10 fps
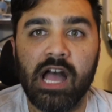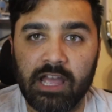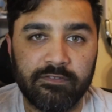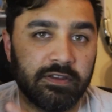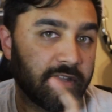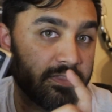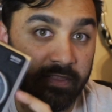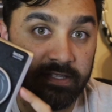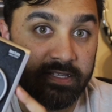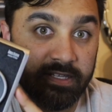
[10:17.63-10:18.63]
I feel like
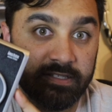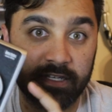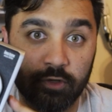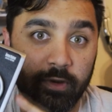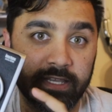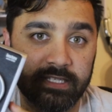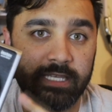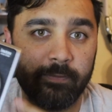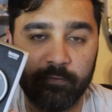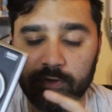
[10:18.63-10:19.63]
this is a great
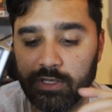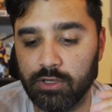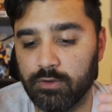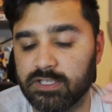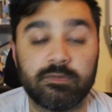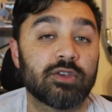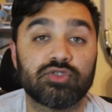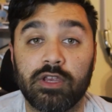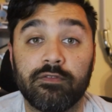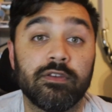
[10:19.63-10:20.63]
step for you,
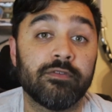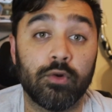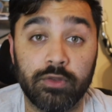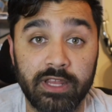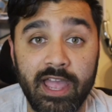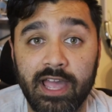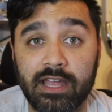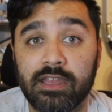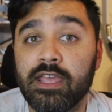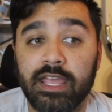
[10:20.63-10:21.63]
especially if you've only had
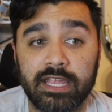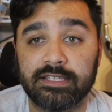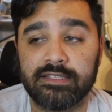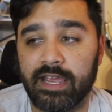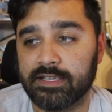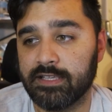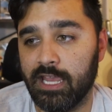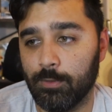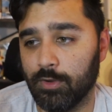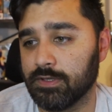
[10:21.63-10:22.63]
Instax
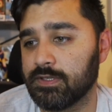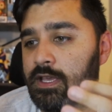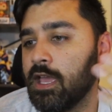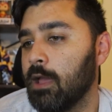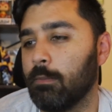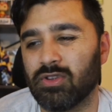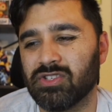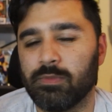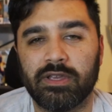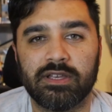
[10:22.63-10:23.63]
cameras.
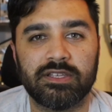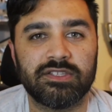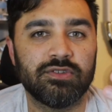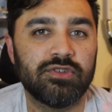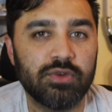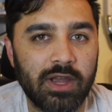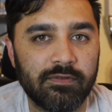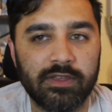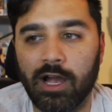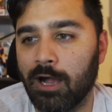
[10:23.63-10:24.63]
mostly because you do have
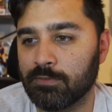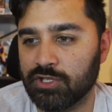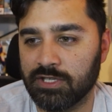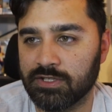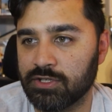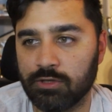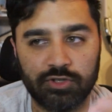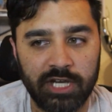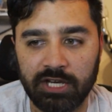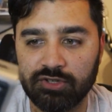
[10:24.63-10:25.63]
the options to
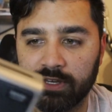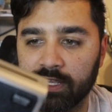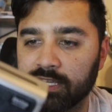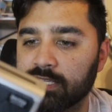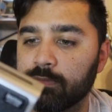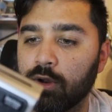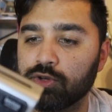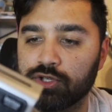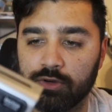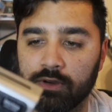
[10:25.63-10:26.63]
change like
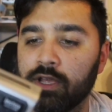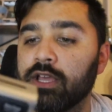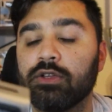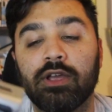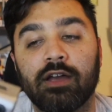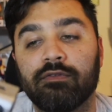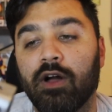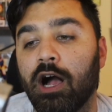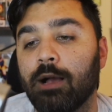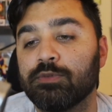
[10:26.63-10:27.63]
exposure. You have the
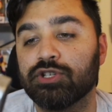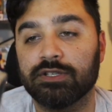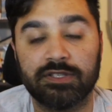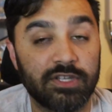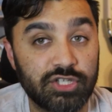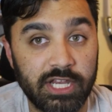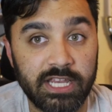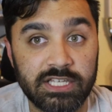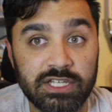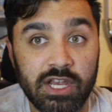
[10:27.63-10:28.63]
options to
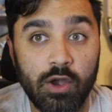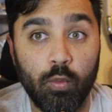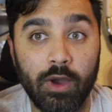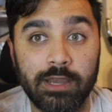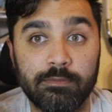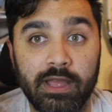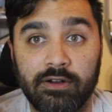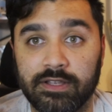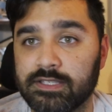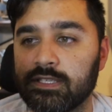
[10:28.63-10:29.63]
change white
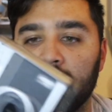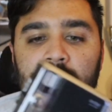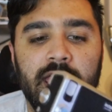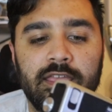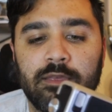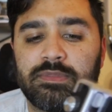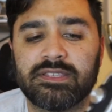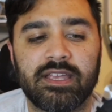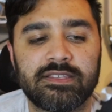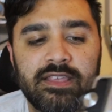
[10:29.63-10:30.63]
balance. And then
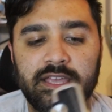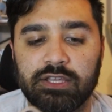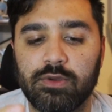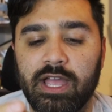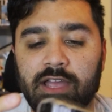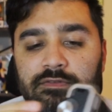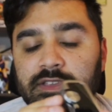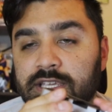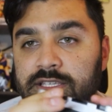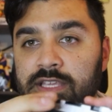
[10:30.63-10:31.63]
besides that, you have
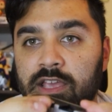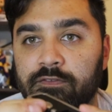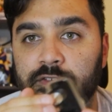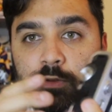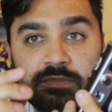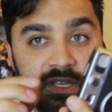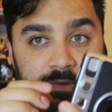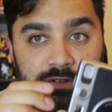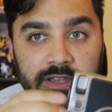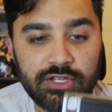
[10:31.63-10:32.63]
these film
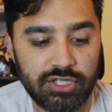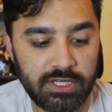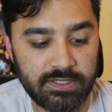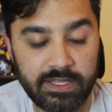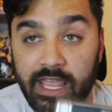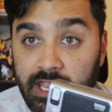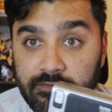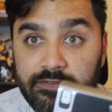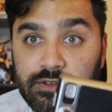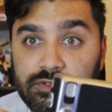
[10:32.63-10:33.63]
simulations and
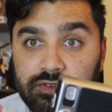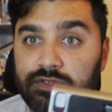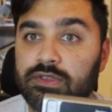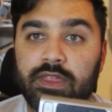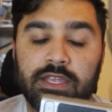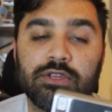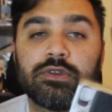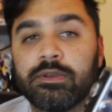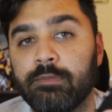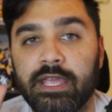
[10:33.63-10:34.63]
filters so that you
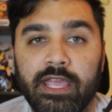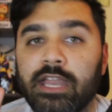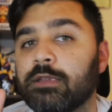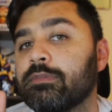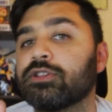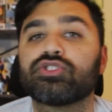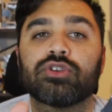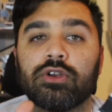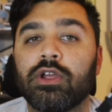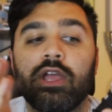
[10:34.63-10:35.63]
can make any
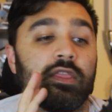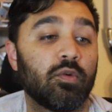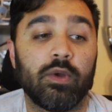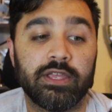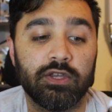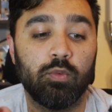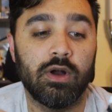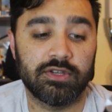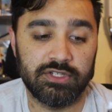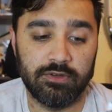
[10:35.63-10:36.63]
picture the way you
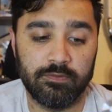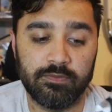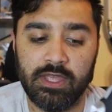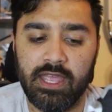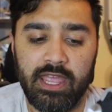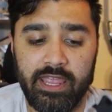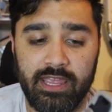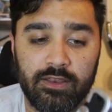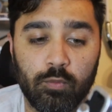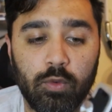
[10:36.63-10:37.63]
want to.
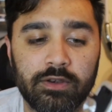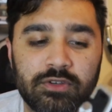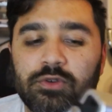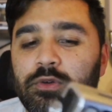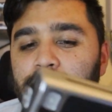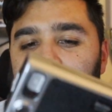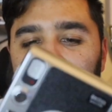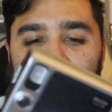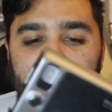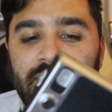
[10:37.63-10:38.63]
And the one cool thing
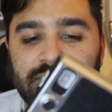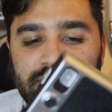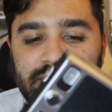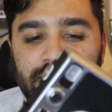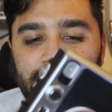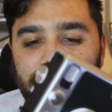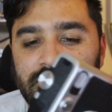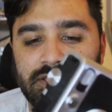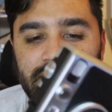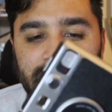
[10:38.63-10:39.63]
that I also didn't really
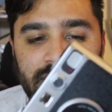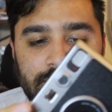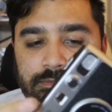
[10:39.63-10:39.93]
get to